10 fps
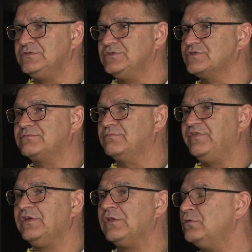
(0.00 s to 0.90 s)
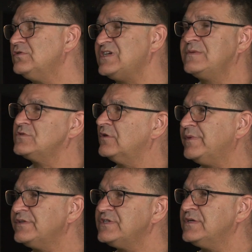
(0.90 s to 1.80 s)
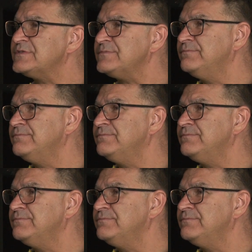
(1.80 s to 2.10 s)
just think of the good times, not the bad times.